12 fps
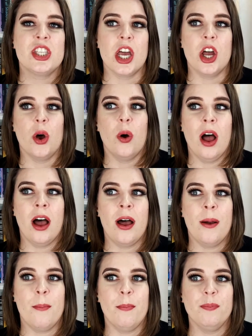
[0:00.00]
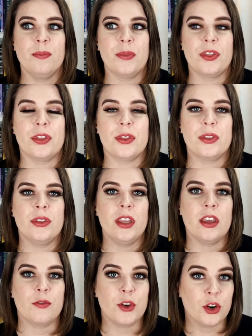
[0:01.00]
So, um,
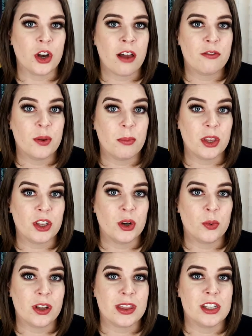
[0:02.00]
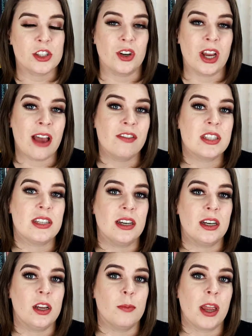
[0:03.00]
if you're not familiar with this or you haven't seen
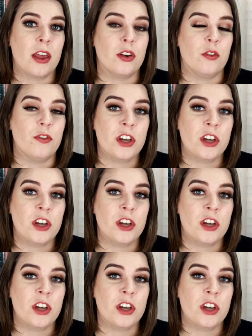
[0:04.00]
any of my other